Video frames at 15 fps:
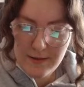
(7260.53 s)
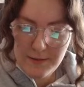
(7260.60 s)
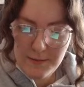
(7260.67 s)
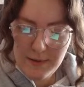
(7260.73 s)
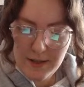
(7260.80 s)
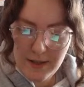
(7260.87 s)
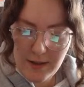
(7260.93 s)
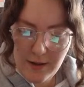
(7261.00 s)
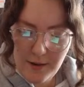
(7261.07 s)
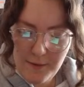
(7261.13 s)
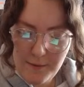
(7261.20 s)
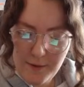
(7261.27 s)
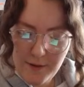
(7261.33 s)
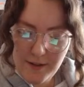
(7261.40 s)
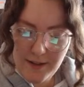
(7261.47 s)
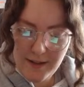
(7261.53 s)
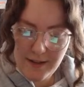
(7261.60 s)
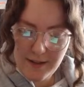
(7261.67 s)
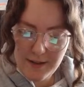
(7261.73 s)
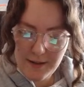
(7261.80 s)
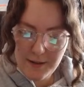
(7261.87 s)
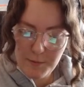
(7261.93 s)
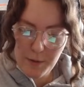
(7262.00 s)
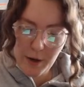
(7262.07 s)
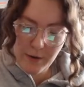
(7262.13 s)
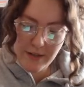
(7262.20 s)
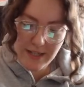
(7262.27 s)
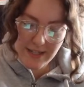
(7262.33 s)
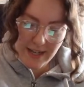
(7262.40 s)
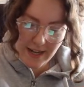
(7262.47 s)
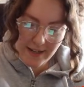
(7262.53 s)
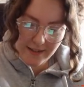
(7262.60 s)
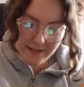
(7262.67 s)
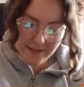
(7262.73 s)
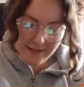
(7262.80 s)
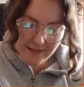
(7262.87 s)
We're gonna go for the ponytail.